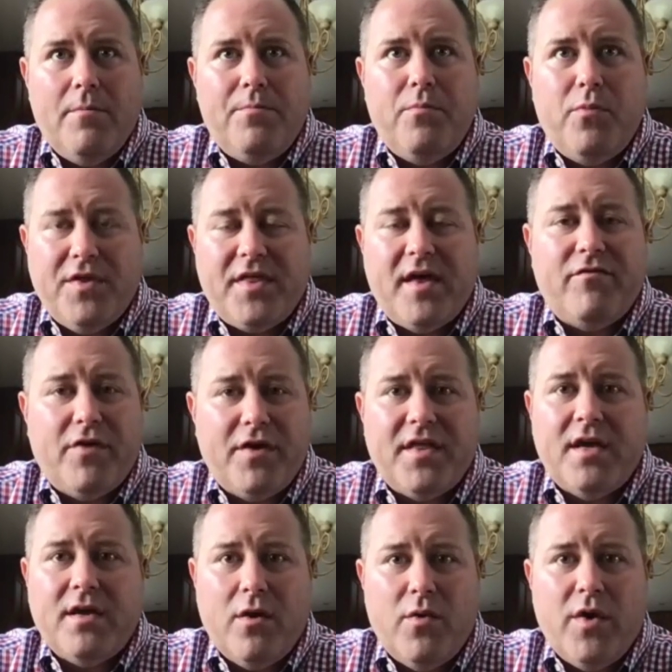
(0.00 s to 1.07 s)
with
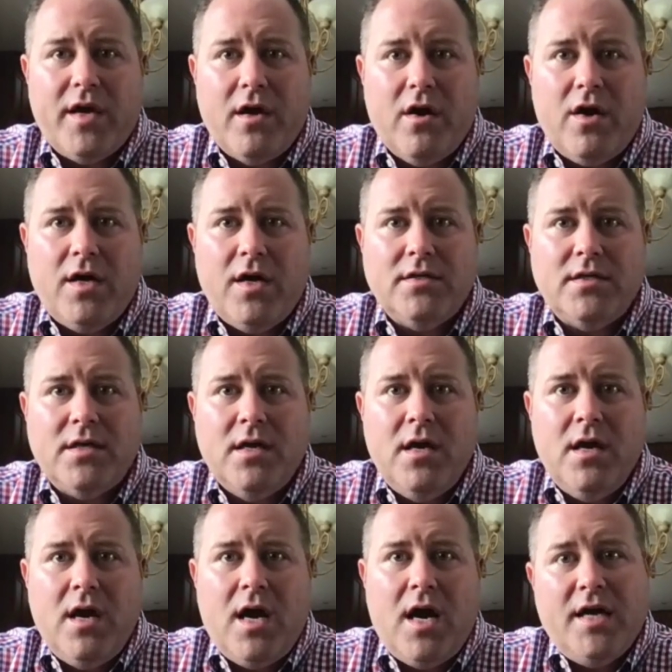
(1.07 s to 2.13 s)
everything going on,
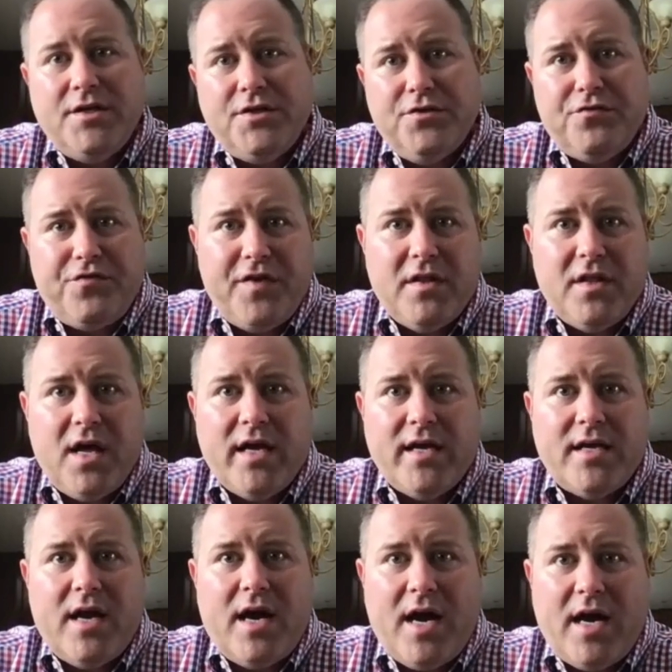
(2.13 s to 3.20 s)
I do feel
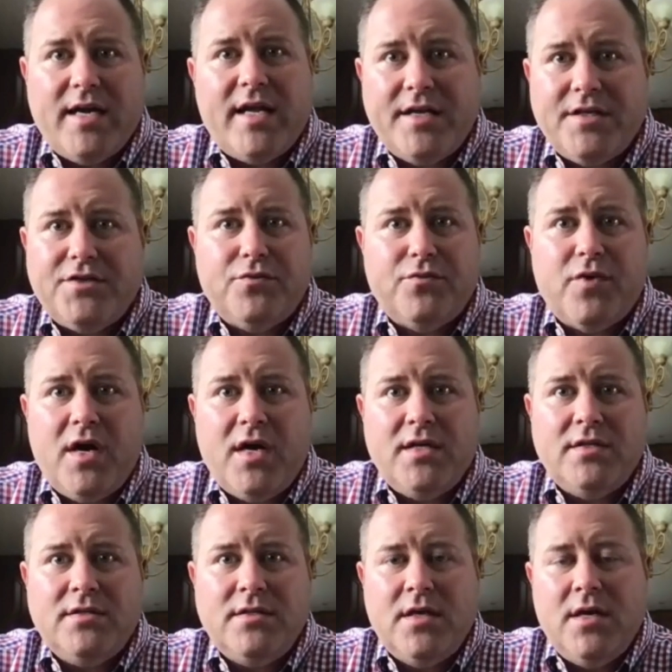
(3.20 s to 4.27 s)
like I need to
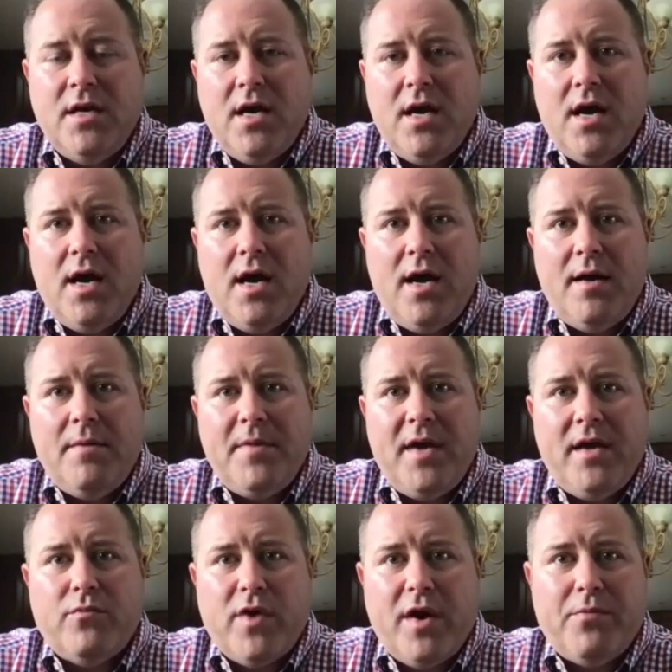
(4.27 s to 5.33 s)
run
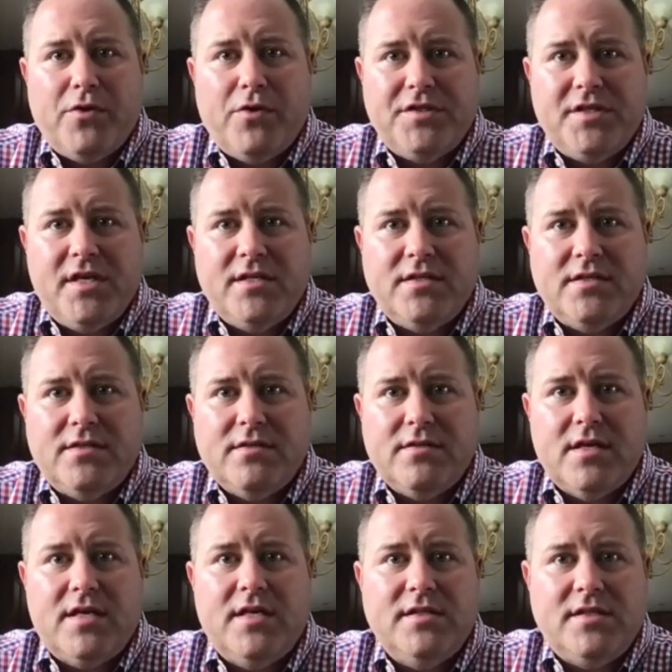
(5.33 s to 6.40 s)
and represent the
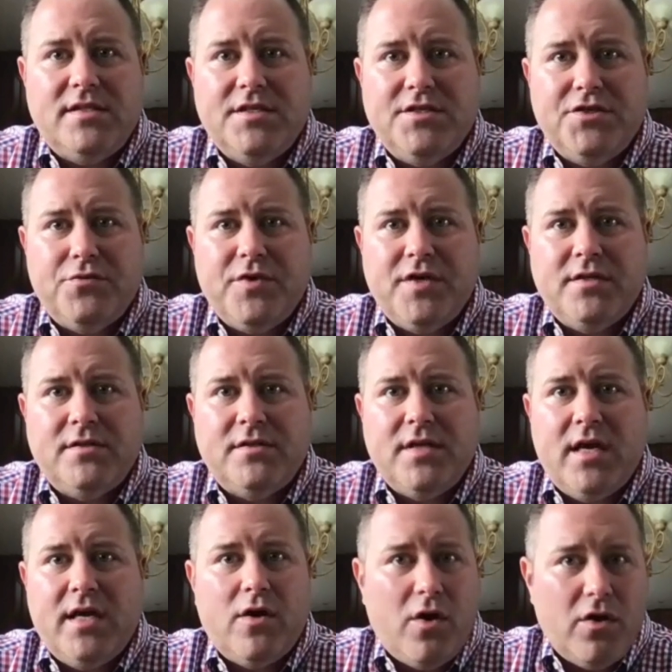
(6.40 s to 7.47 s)
constituents
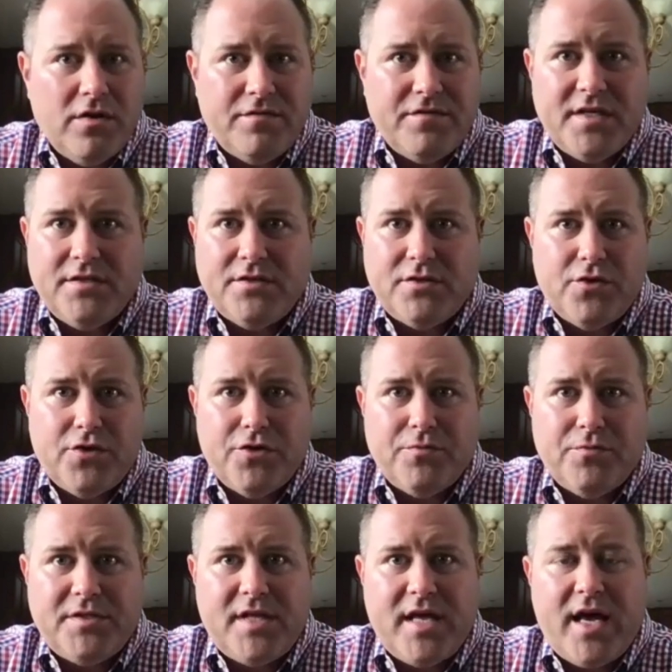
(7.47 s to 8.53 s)
and all of these
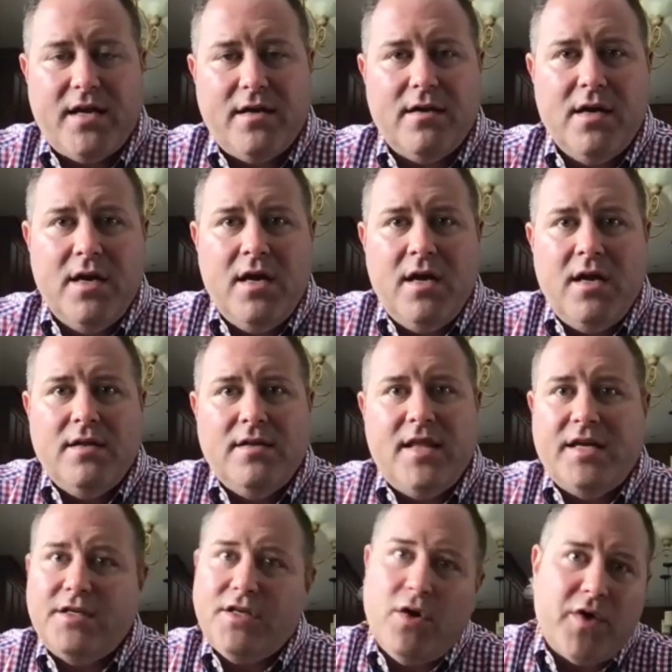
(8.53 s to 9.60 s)
groups that
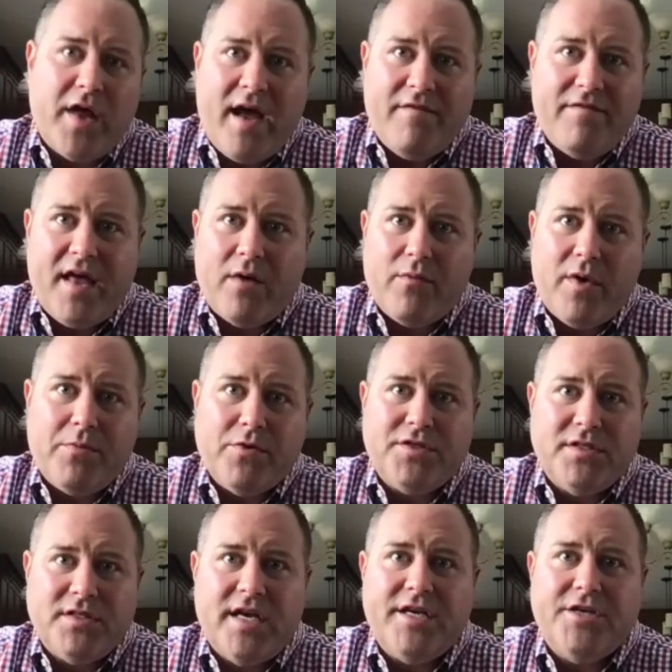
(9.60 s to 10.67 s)
don't have that
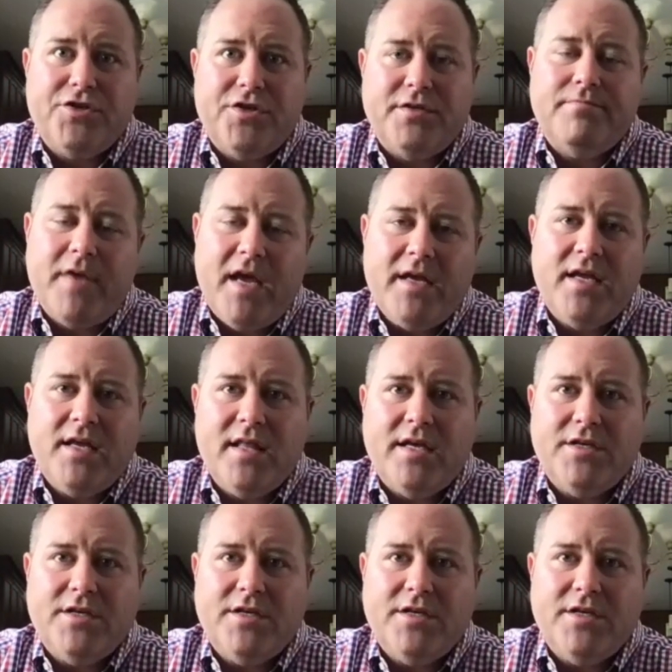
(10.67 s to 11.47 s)
representation and need that